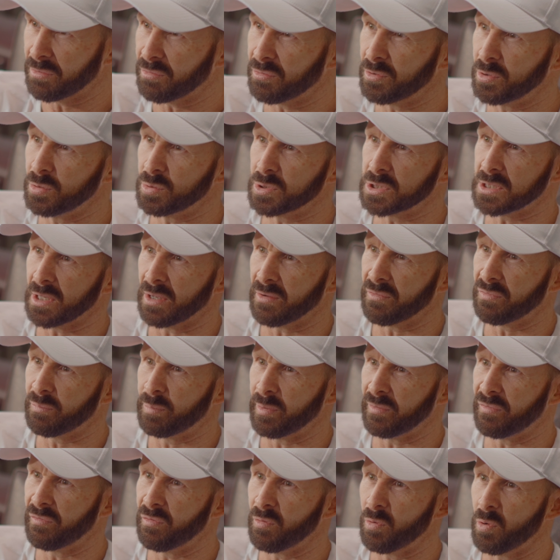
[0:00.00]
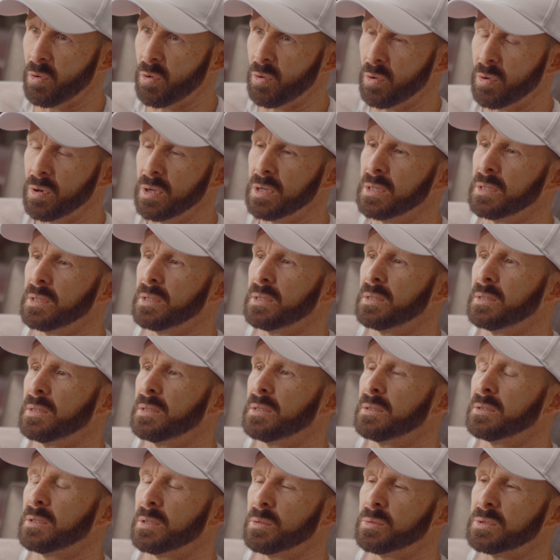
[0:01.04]
through stuff before.
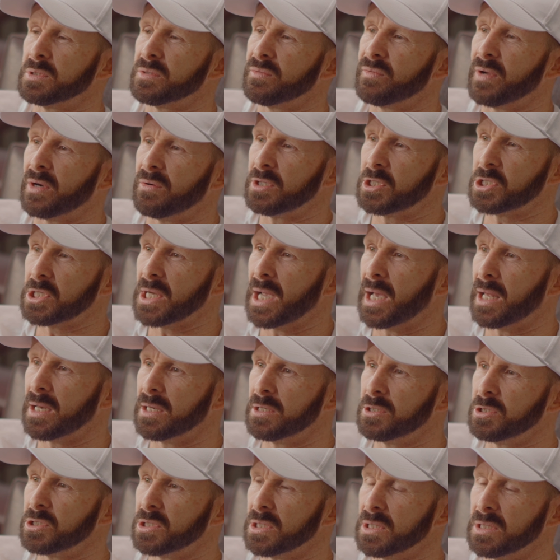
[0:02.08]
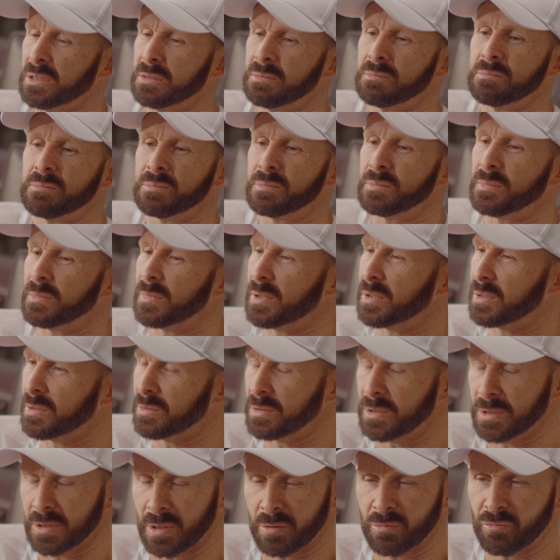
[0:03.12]
There was very challenging,
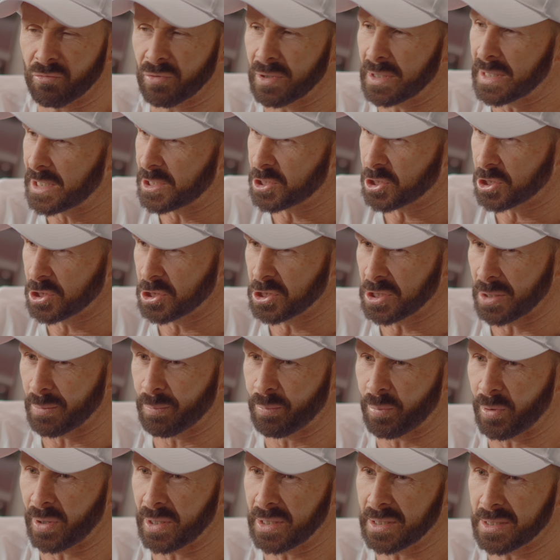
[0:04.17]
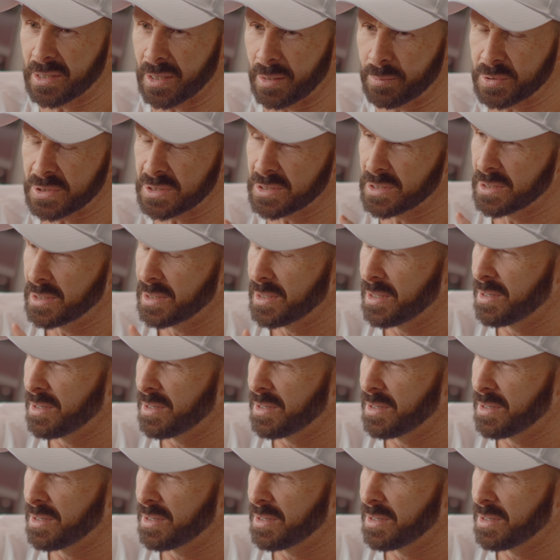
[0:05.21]
you know, relationship breakups,